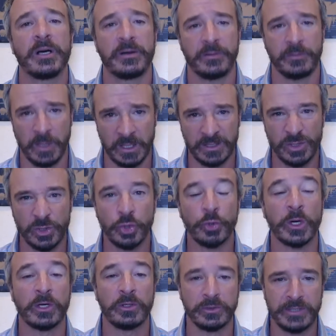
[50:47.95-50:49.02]
a
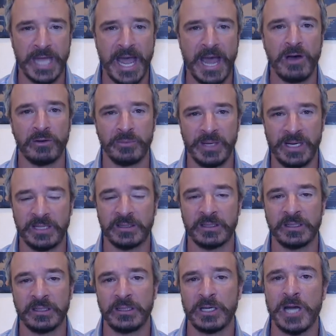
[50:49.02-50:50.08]
trickle down, meaning
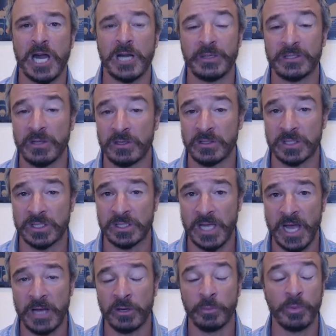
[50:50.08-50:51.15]
the economy starts to
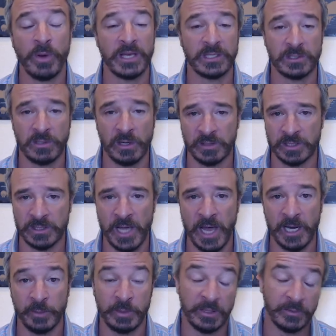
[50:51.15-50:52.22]
slide or prices start to
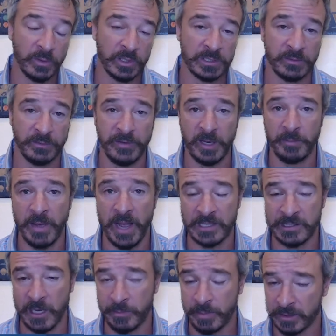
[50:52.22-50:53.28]
slide here, but of course the Fed
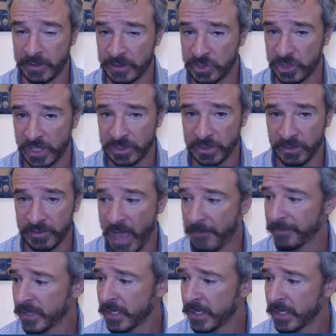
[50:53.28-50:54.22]
backstopping things changes all that.